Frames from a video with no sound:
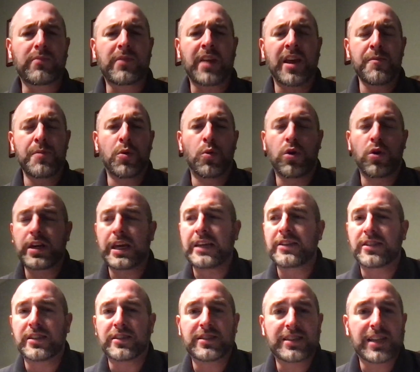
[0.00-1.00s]
I've been working
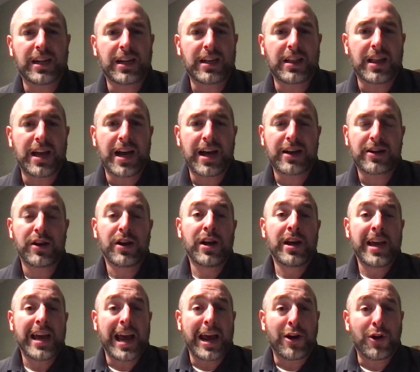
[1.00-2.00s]
since 10 o'clock
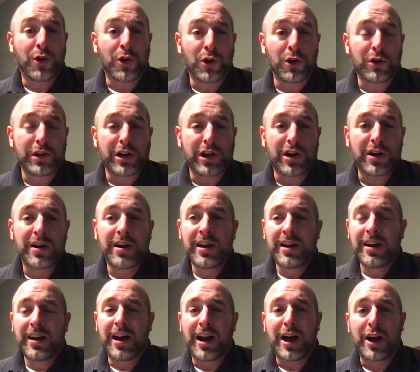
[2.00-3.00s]
and earlier,
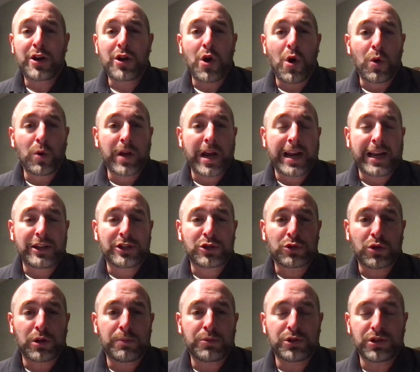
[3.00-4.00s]
uh, collating
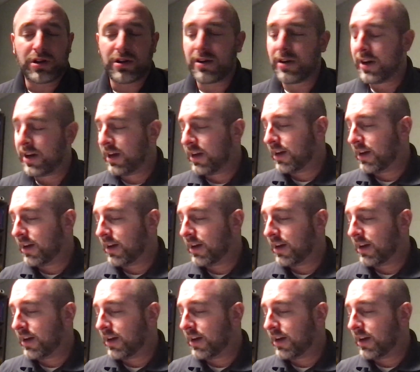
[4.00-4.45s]
scripture.